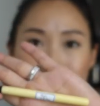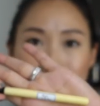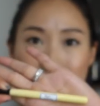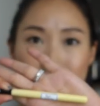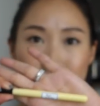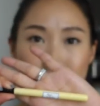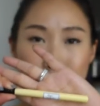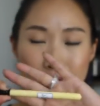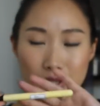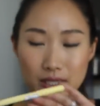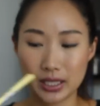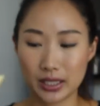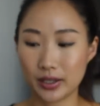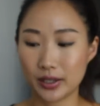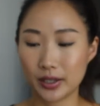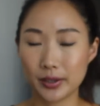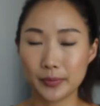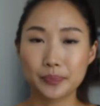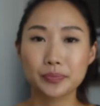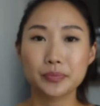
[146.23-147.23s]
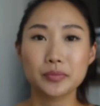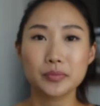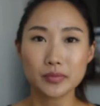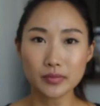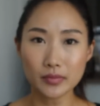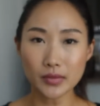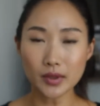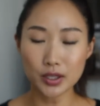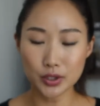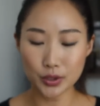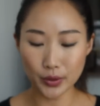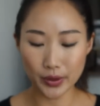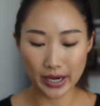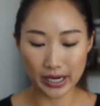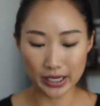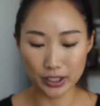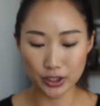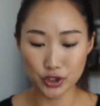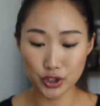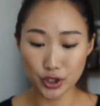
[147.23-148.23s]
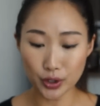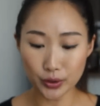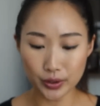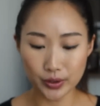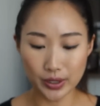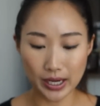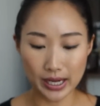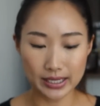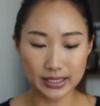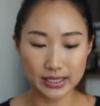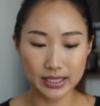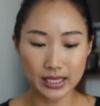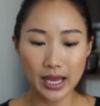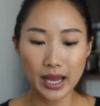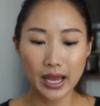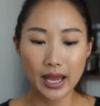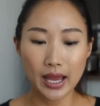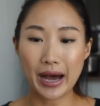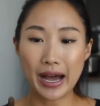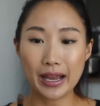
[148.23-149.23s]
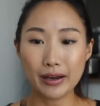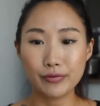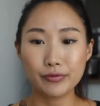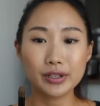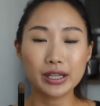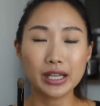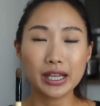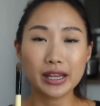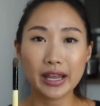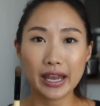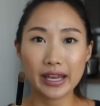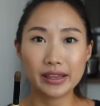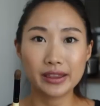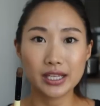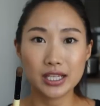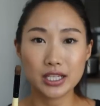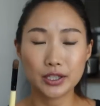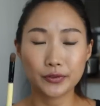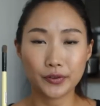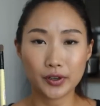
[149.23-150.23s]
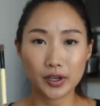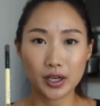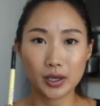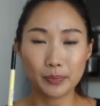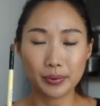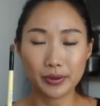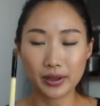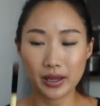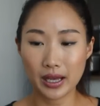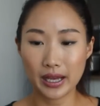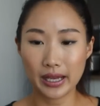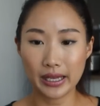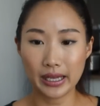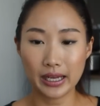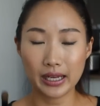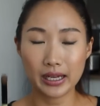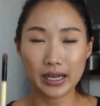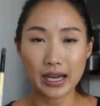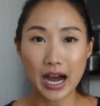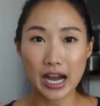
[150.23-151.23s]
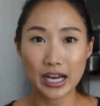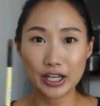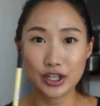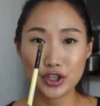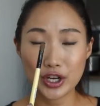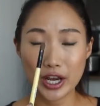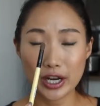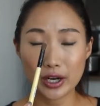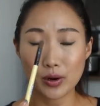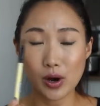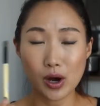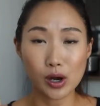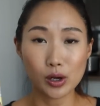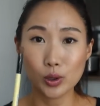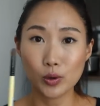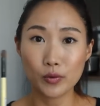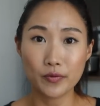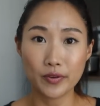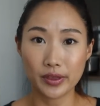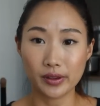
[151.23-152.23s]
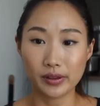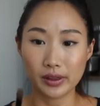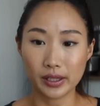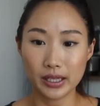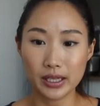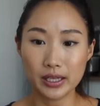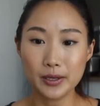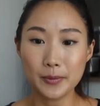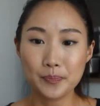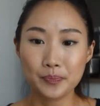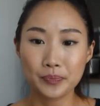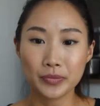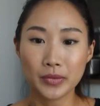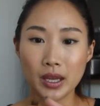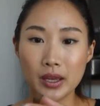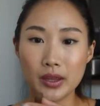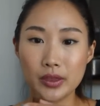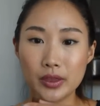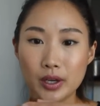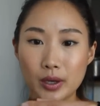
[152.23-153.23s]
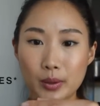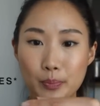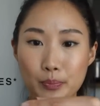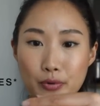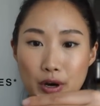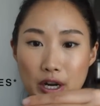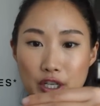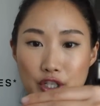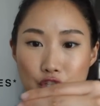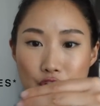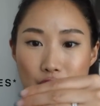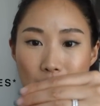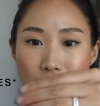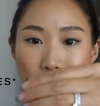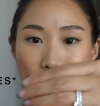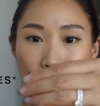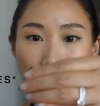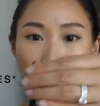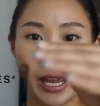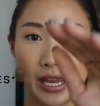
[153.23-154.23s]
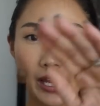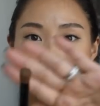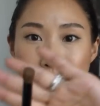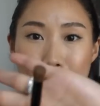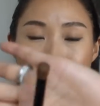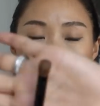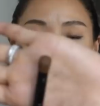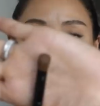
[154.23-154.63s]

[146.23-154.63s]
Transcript: label sticker so that I can show you guys. I really like this for applying eyeshadow all over the lid. The brushes, they